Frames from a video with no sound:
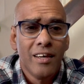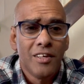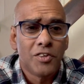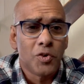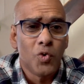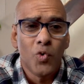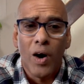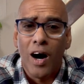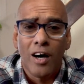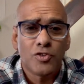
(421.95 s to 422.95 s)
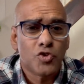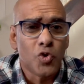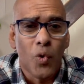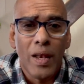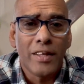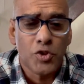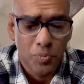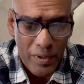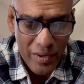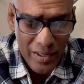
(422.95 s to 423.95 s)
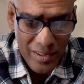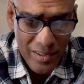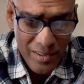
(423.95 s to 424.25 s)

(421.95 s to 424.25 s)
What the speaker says: through our soul and spirit.